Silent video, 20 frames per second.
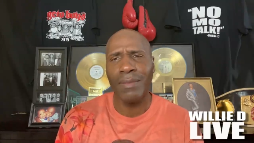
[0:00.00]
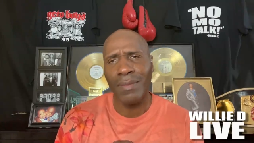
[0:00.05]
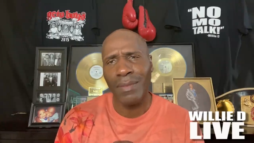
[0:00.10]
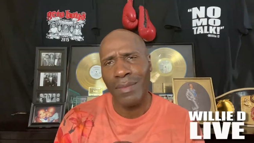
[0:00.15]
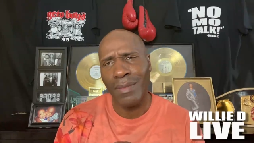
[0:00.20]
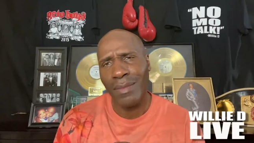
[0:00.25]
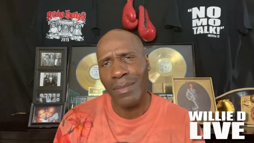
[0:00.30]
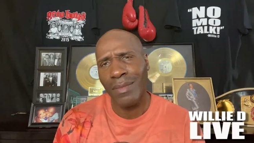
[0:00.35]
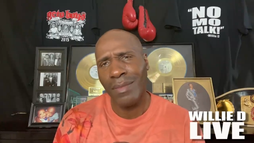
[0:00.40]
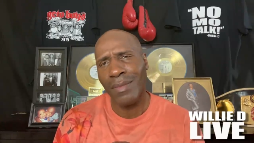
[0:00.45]

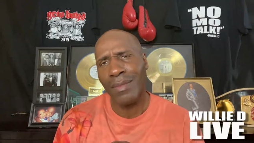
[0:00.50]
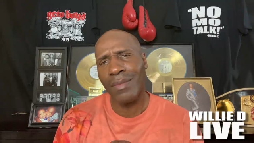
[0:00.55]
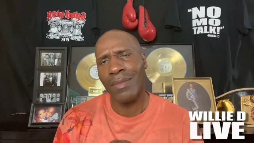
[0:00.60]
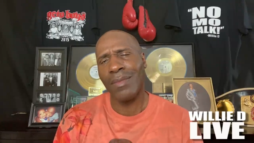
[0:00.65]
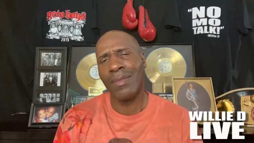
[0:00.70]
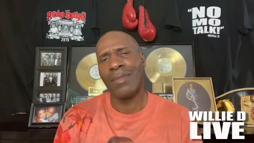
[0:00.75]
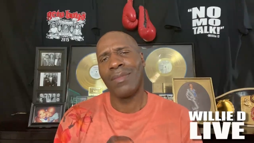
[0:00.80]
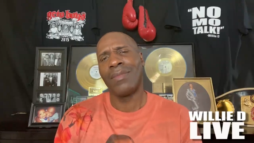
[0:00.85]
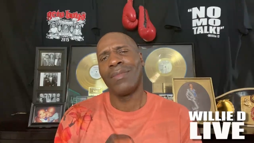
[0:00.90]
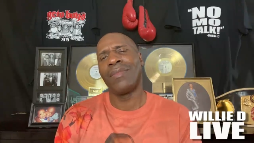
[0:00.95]

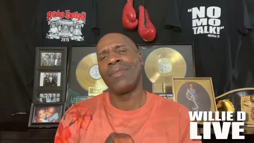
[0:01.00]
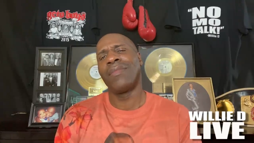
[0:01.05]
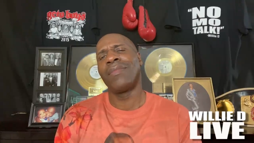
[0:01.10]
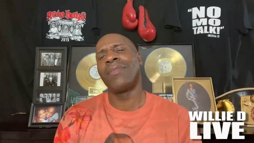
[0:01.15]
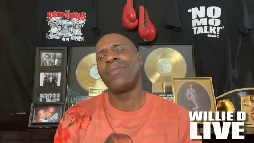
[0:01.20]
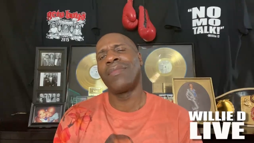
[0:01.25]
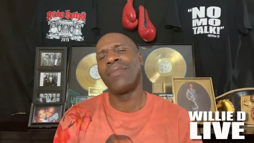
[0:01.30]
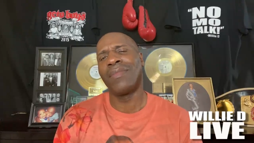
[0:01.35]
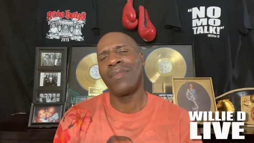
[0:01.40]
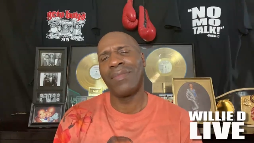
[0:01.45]

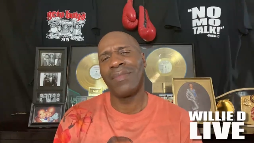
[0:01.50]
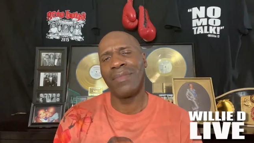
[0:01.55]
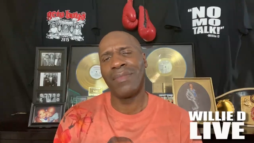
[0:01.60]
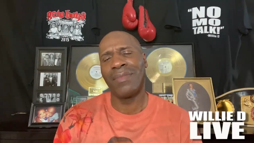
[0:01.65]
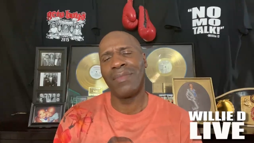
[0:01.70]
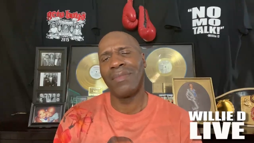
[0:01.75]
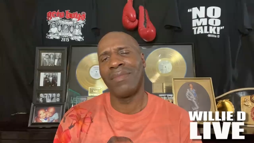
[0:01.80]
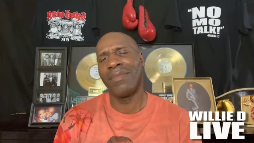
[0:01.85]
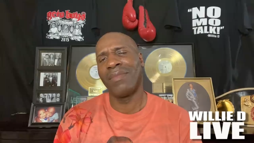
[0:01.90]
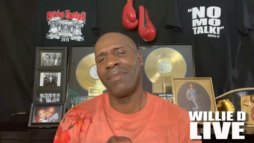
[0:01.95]

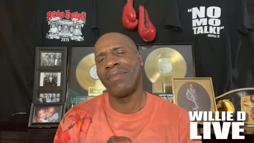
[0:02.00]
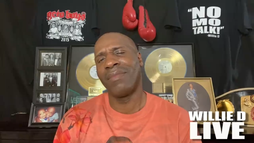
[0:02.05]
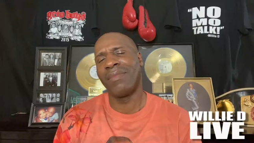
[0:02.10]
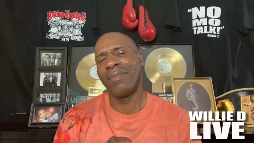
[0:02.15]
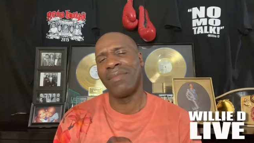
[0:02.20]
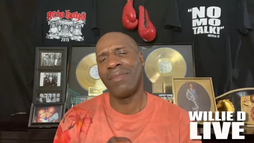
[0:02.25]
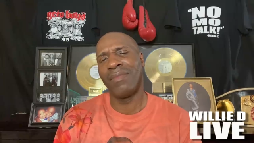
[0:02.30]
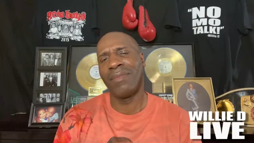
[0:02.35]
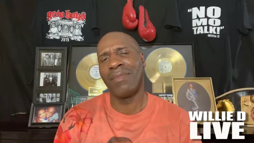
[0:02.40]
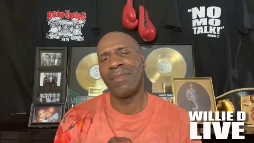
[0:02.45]

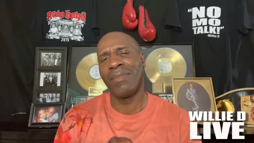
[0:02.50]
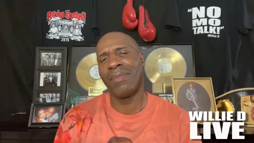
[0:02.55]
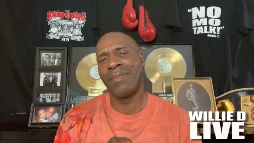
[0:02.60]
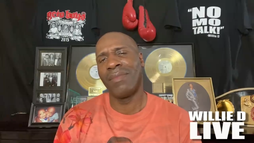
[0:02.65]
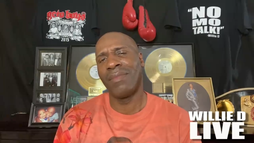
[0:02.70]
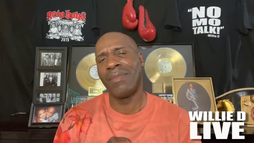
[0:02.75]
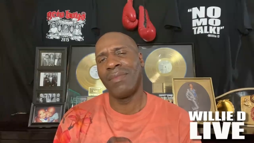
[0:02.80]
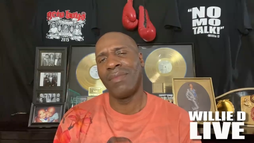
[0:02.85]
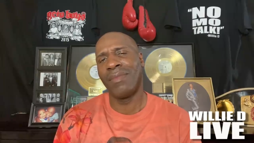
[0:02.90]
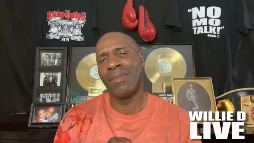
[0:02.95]

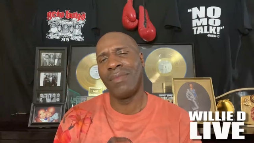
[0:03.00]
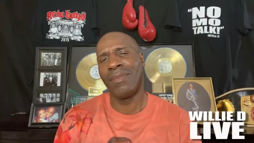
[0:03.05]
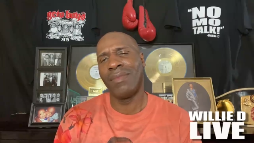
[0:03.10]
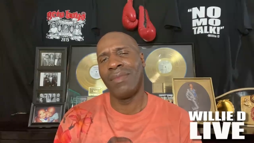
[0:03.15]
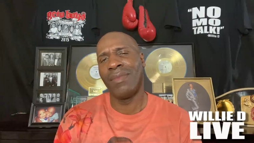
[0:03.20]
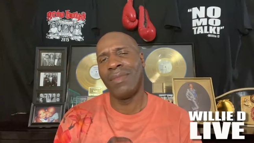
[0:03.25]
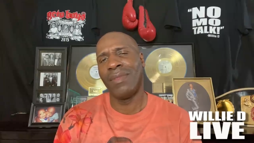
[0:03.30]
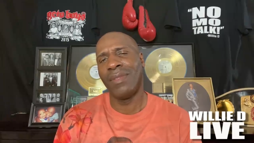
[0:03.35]
Nobody speaks.